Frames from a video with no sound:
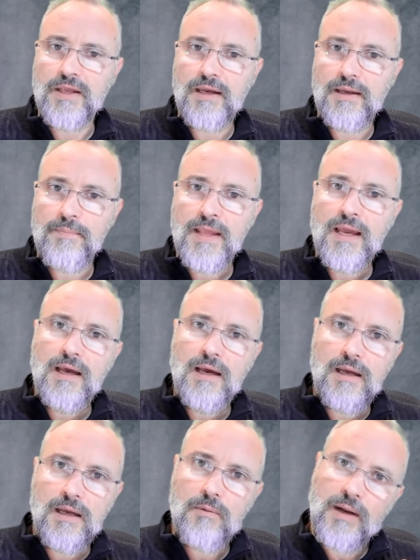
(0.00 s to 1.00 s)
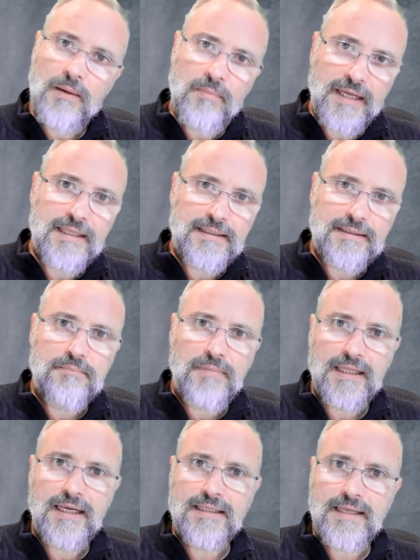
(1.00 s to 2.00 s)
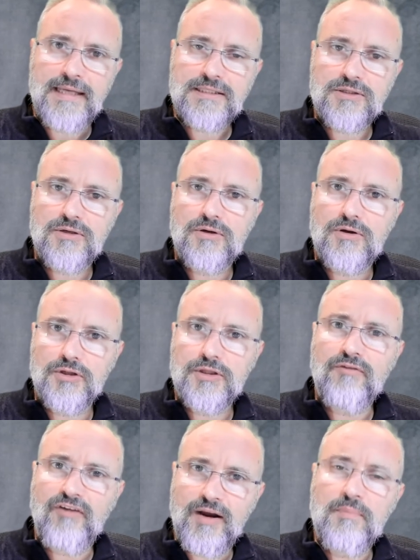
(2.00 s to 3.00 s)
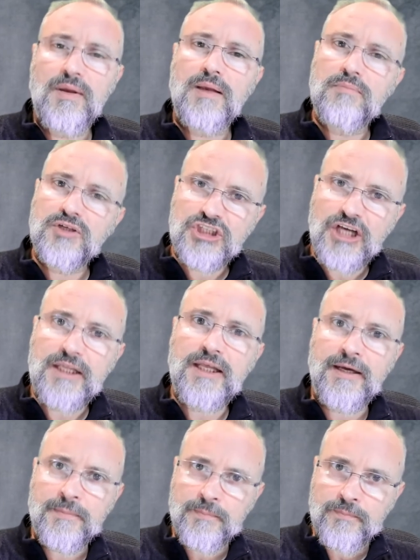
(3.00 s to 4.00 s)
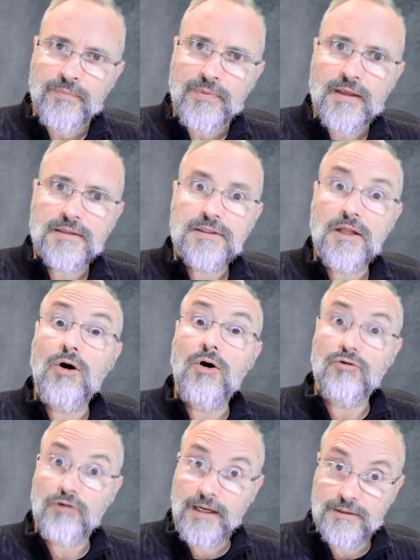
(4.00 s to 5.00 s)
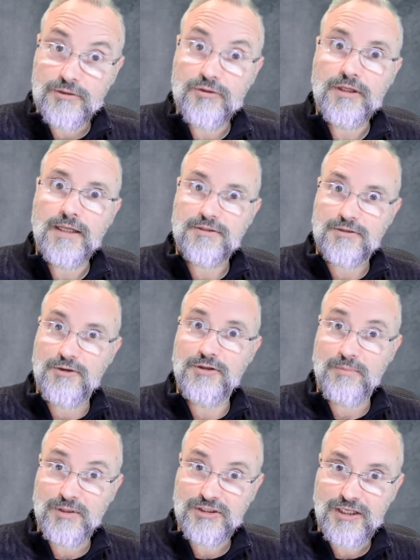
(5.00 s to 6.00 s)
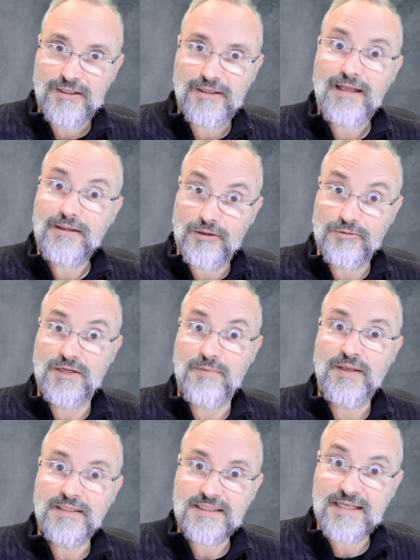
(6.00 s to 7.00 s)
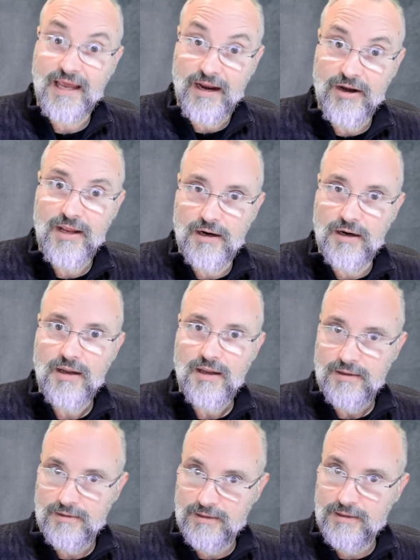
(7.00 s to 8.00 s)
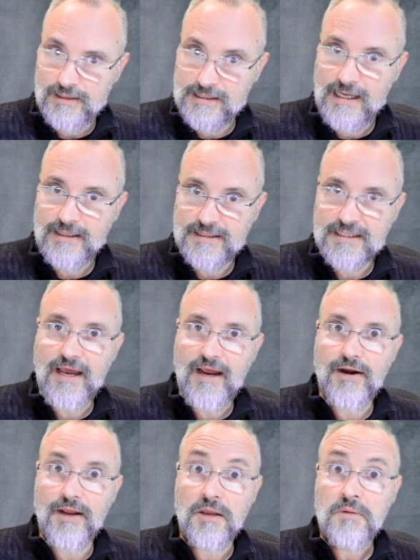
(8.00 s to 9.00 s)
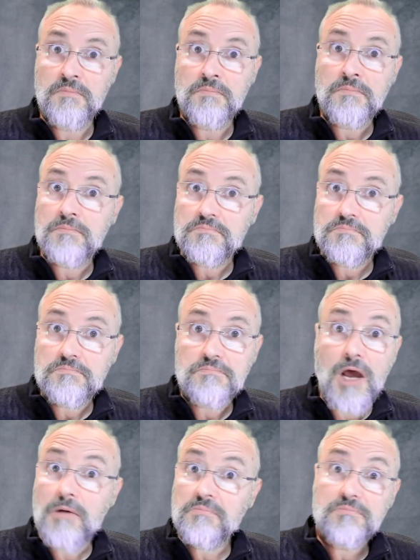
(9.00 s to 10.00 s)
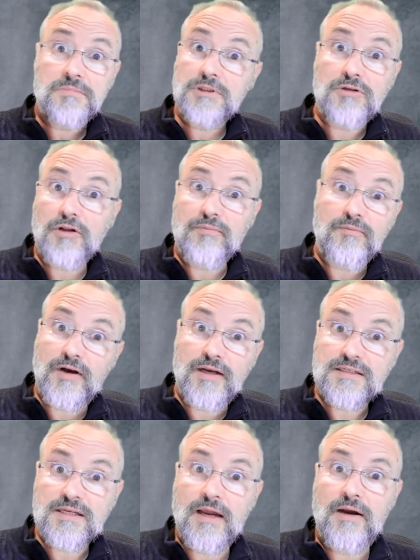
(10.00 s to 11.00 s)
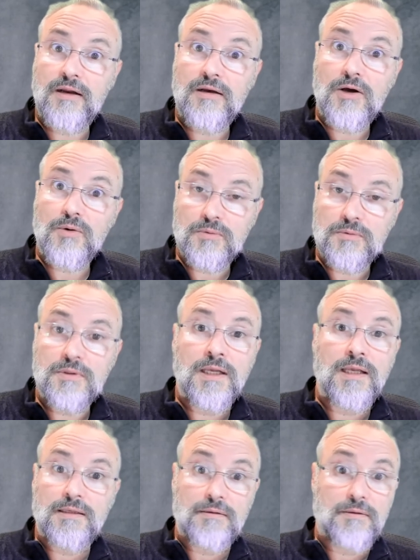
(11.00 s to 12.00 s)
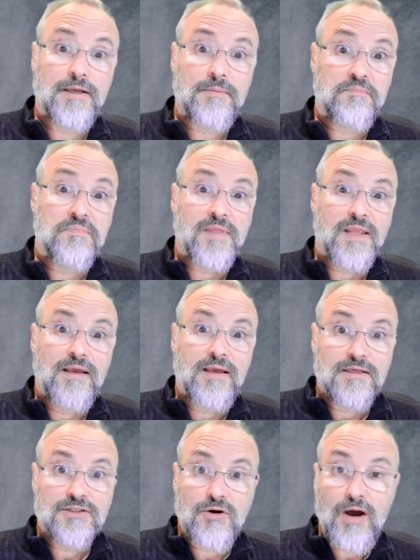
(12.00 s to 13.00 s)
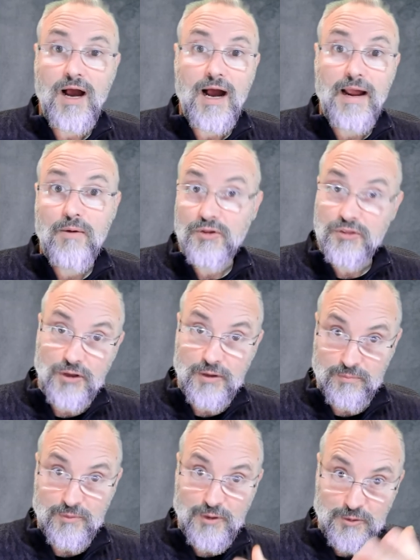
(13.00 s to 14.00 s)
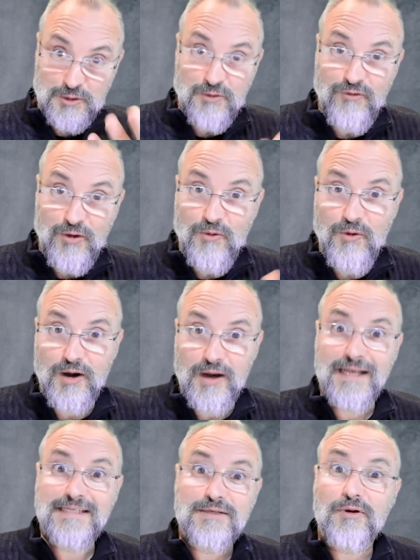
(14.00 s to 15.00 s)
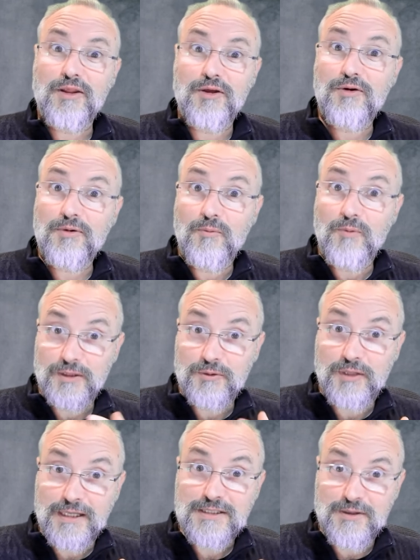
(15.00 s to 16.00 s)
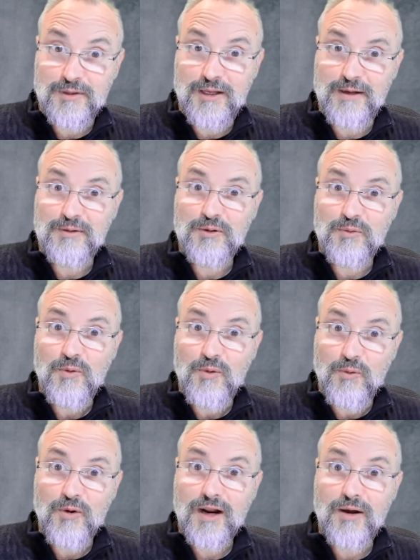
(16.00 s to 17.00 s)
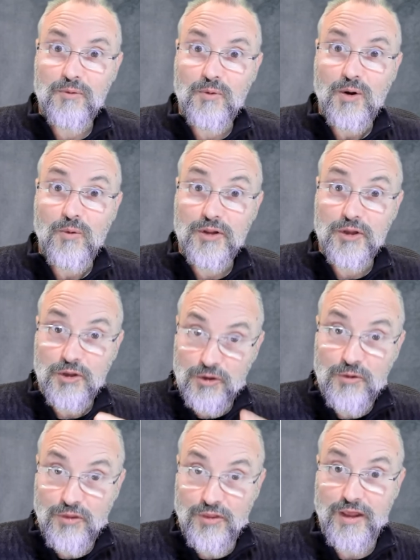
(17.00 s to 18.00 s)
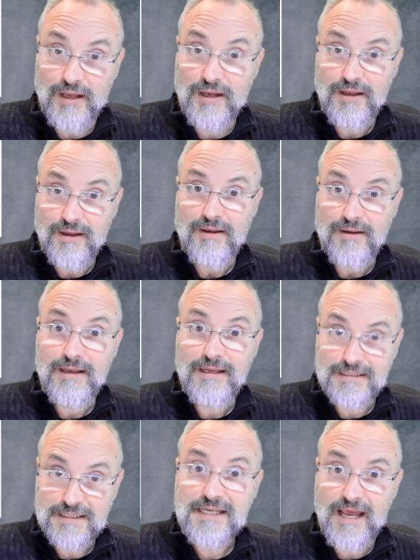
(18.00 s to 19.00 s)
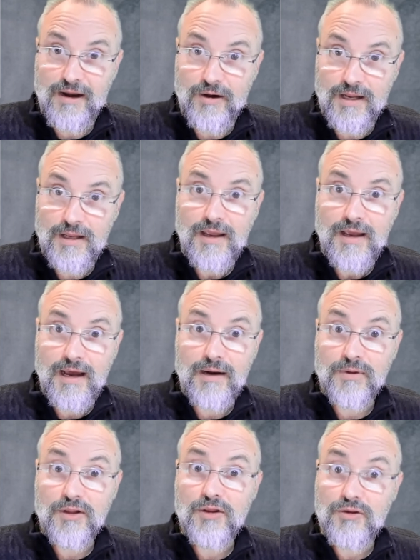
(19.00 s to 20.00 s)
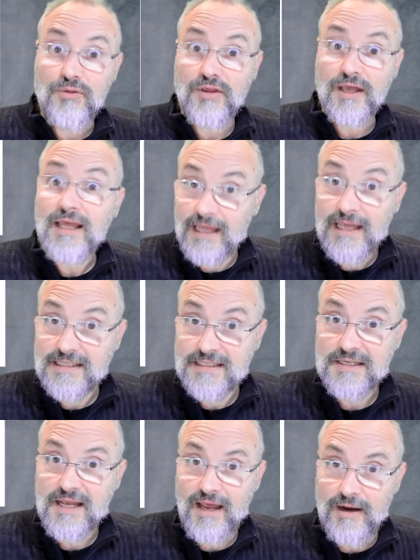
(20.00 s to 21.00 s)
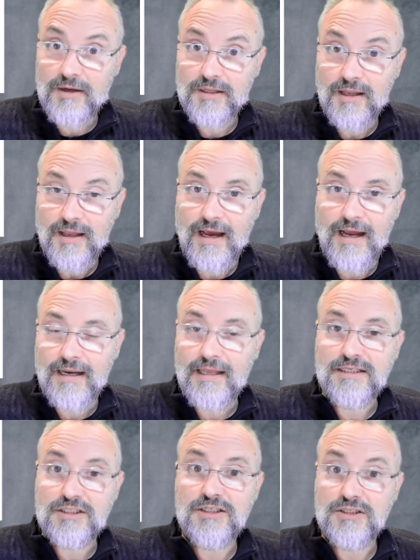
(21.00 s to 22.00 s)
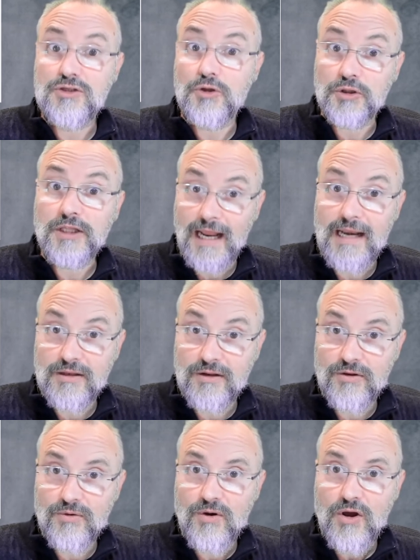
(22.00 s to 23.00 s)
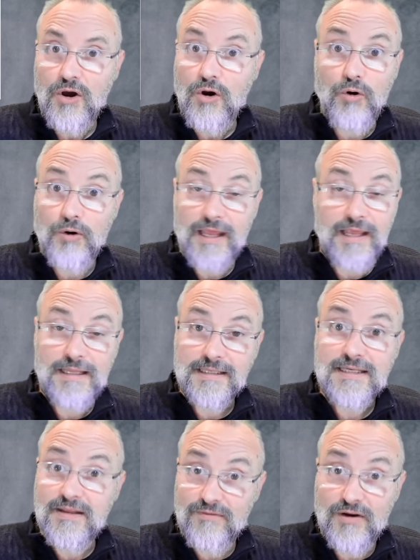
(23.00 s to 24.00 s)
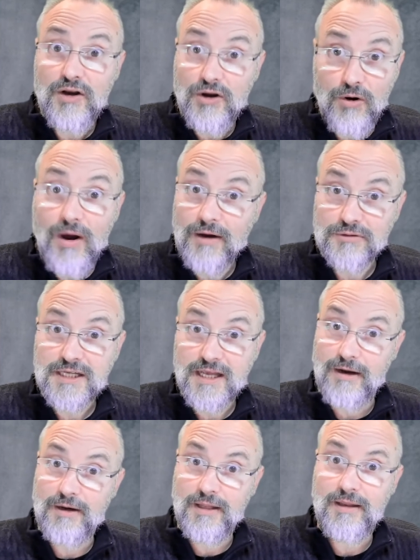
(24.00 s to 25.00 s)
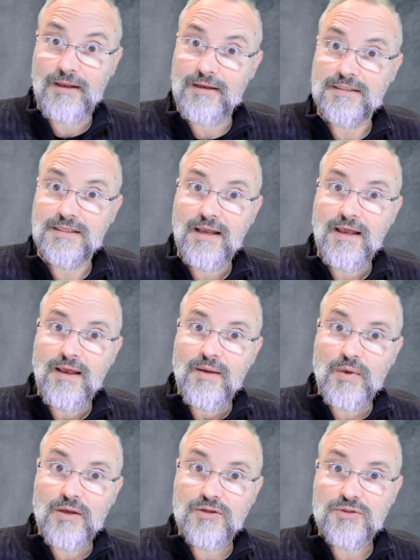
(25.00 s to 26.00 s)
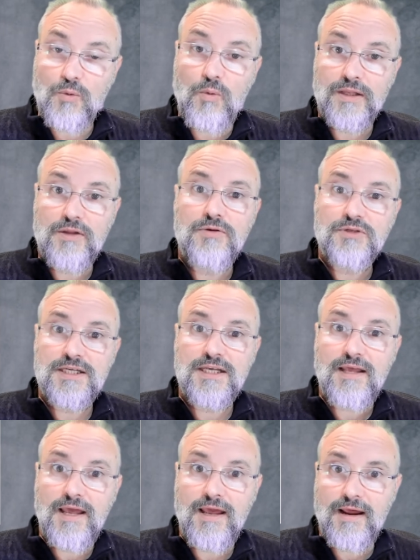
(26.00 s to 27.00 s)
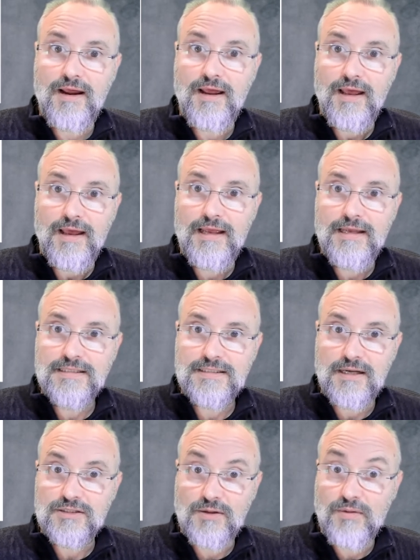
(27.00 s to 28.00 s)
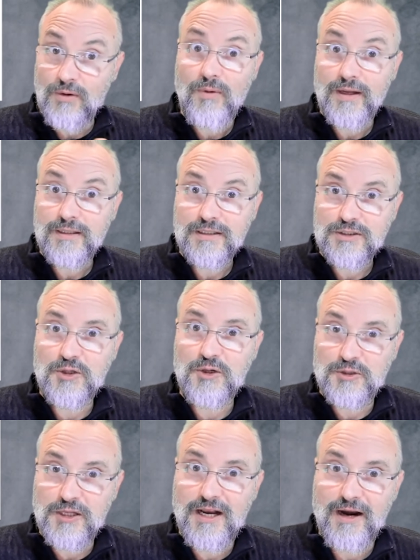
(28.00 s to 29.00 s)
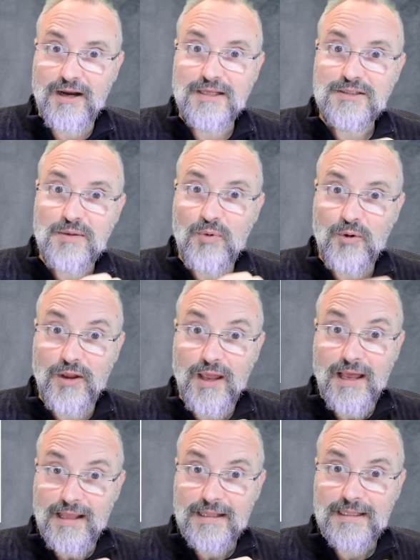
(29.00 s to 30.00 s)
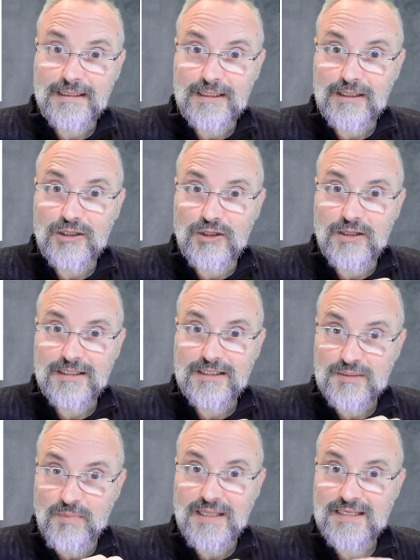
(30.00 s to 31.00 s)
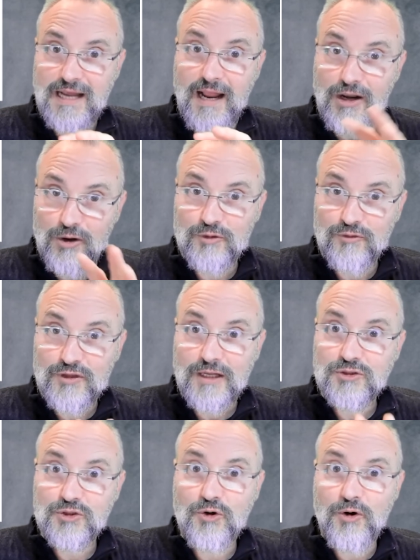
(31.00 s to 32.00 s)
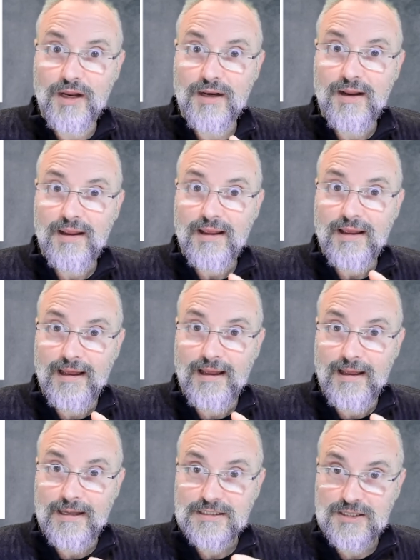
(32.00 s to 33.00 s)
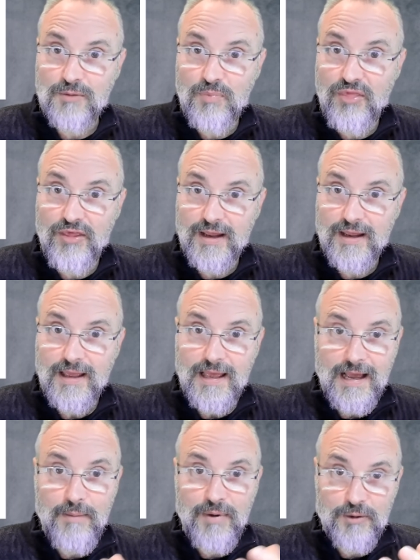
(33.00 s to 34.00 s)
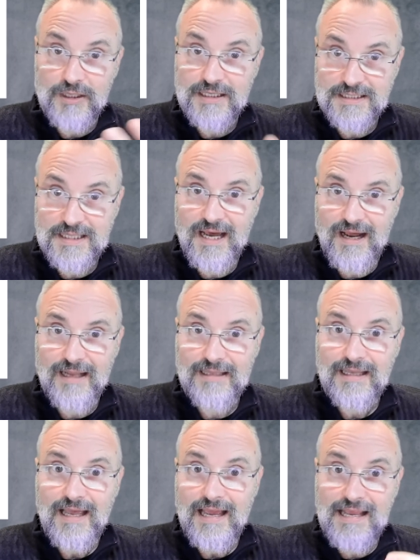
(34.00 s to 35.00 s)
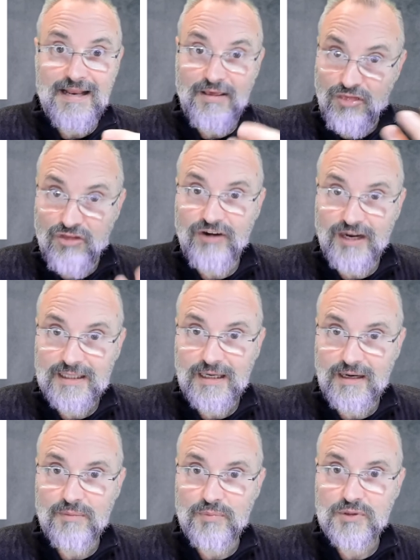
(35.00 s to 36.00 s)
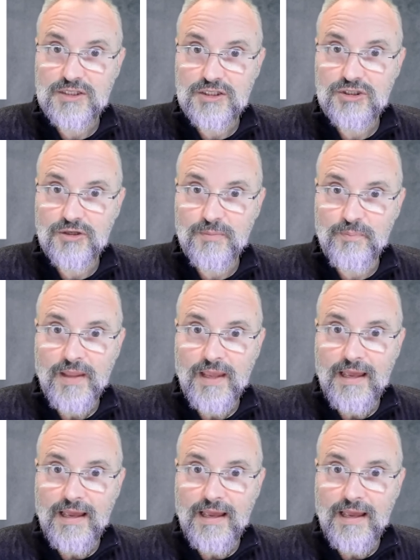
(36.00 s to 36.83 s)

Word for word: Yeah, uh, well, my dad, my dad has got a very big machete. And said, all right, yeah, you—that's has got a machete. That looks a bit scary. Uh, is that scary? No, it's not very scary, no. Yeah. So I wonder, those of you who are listening, whether you want to take some time to work out whether you think is scary and whether you think he's scared and he's just not telling you or he doesn't even know how scared he is because what you see here is something quite extraordinary it's a boy that that spends a lot of time drawing uh, something about his dad in a threatening position.